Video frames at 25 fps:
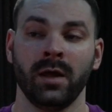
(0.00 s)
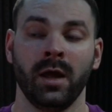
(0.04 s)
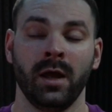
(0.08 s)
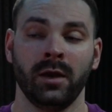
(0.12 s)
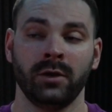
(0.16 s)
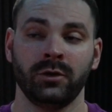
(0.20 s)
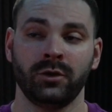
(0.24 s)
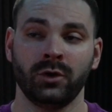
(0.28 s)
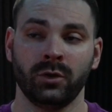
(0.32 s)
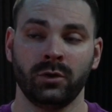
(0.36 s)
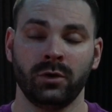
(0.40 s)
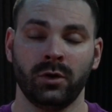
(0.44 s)

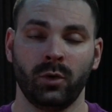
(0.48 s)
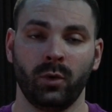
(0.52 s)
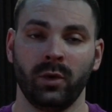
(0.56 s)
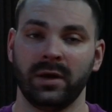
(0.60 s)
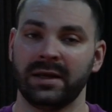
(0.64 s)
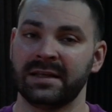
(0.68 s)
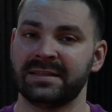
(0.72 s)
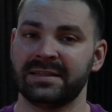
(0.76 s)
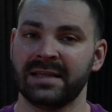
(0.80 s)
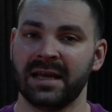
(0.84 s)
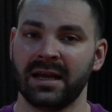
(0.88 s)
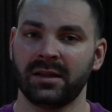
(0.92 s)
Don't know
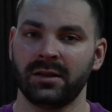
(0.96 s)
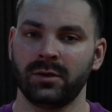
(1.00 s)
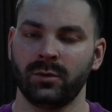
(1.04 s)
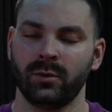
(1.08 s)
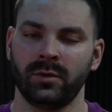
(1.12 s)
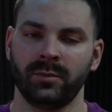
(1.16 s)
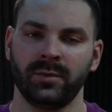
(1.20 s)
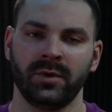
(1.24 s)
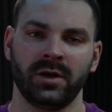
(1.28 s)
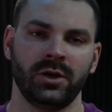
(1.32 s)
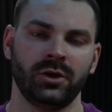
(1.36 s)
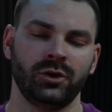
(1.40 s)
exactly what
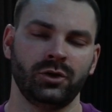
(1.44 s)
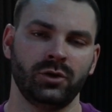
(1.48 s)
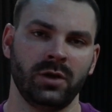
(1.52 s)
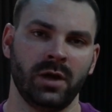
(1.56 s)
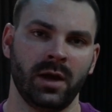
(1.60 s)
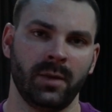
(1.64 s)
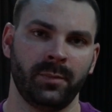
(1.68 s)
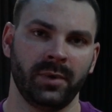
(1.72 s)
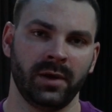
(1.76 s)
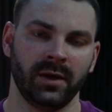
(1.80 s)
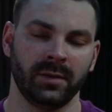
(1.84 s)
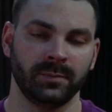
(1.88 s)
I'm going to do
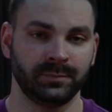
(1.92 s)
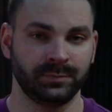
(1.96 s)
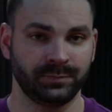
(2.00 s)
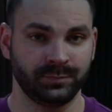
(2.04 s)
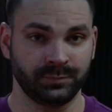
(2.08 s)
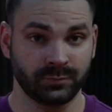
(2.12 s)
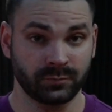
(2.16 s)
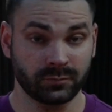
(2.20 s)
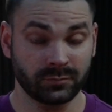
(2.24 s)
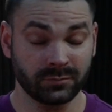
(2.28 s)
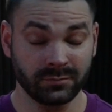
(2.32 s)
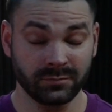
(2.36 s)
yet, but
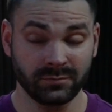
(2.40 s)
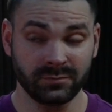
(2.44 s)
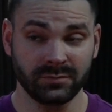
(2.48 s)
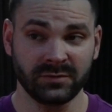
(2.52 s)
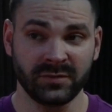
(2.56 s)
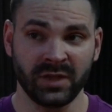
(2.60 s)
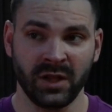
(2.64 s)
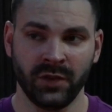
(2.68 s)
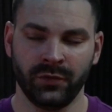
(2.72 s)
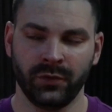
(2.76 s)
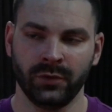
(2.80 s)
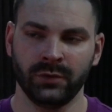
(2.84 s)

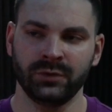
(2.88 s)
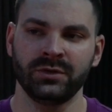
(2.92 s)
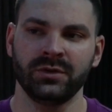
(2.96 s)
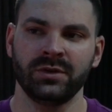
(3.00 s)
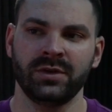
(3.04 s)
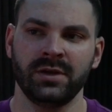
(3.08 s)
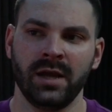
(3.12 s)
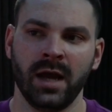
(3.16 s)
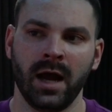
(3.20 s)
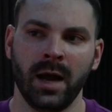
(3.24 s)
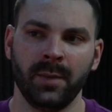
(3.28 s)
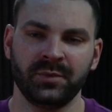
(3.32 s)
those are
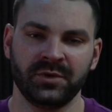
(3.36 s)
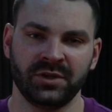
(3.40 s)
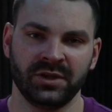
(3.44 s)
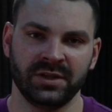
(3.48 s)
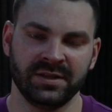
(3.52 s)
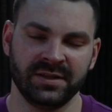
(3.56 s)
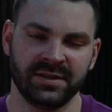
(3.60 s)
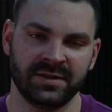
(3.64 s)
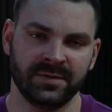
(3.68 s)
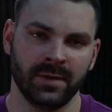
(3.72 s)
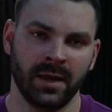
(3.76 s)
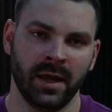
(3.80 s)
the
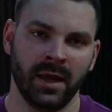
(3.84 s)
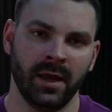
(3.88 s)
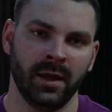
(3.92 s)
options.